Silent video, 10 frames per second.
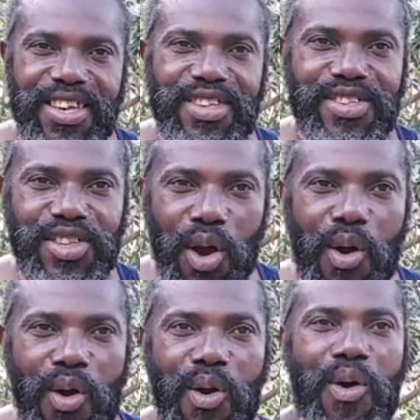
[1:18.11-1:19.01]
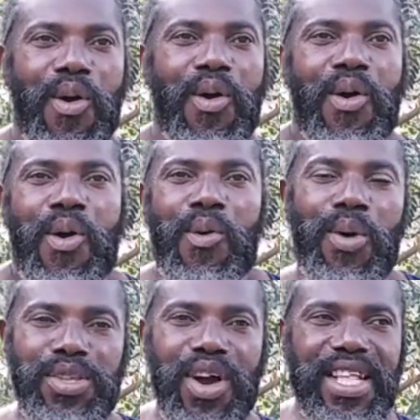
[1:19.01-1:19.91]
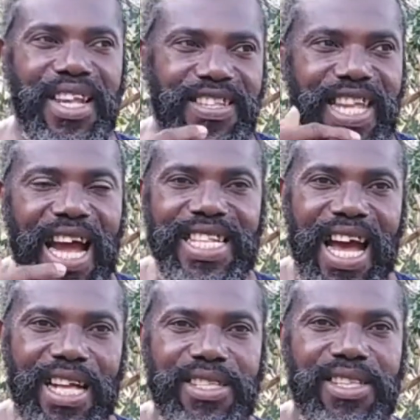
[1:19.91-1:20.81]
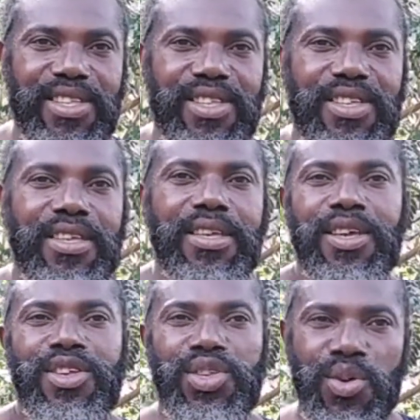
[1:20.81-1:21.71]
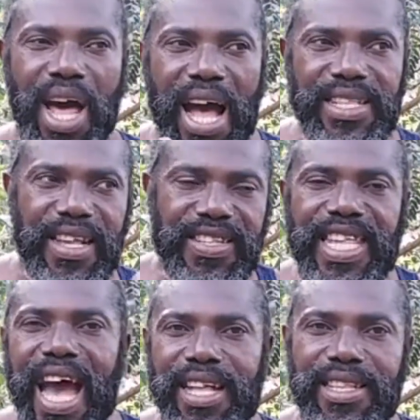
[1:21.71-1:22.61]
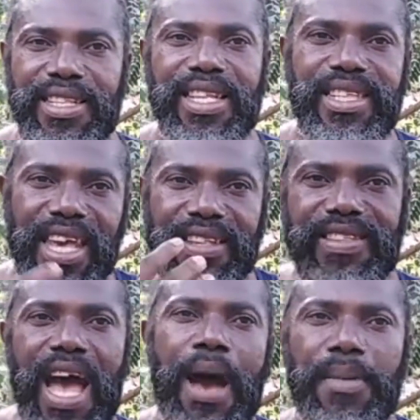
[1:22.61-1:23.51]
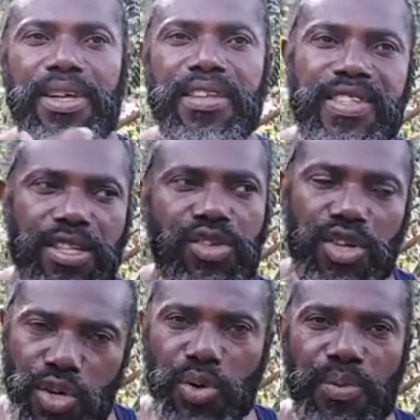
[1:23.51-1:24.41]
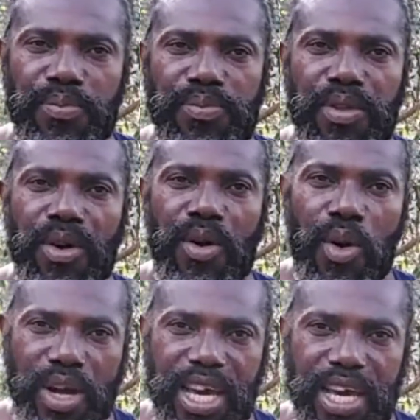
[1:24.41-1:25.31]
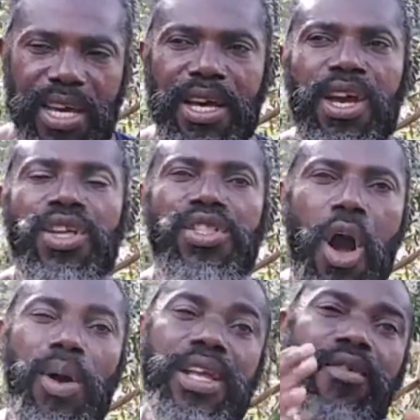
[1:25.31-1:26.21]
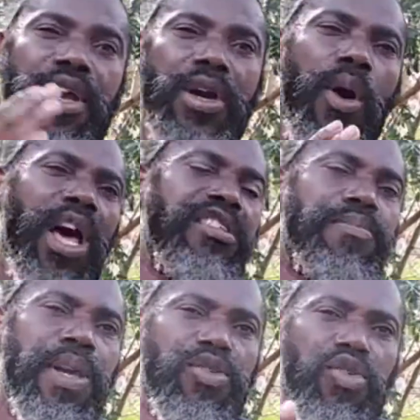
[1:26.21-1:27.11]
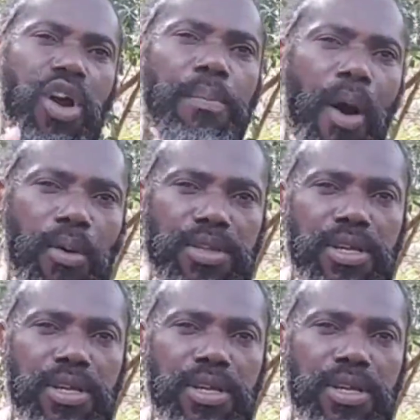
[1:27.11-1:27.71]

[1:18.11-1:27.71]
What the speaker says: So when you understand that, you understand the things that I'm gonna say to you. Okay, now what I really want to speak to you about